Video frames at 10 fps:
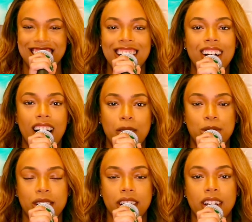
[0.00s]
I'm
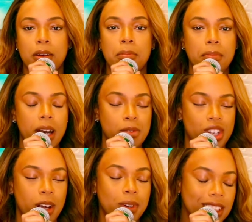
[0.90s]
joking. My name's Jade.
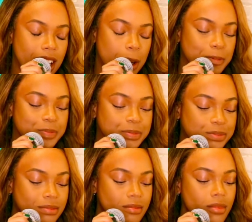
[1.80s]
What's up?
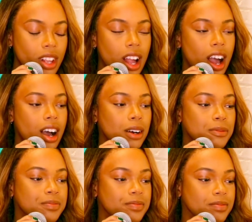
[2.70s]
Um,
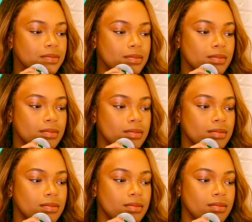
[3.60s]

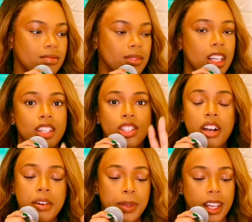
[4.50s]
Sorry if I'm
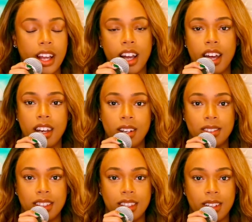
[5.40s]
looking. I got notes.
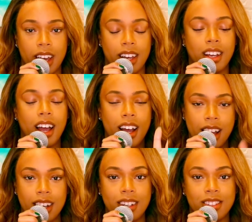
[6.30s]
Okay, I got
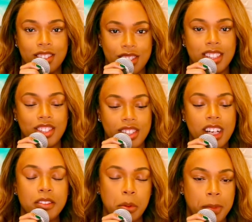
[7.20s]
notes. She's coming
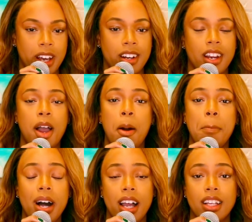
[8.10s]
prepared.
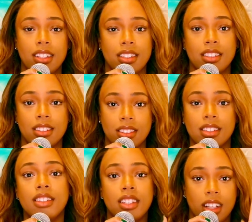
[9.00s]
But
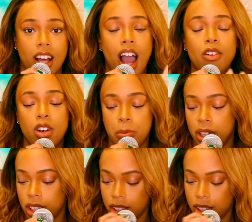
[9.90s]
I wrote a book.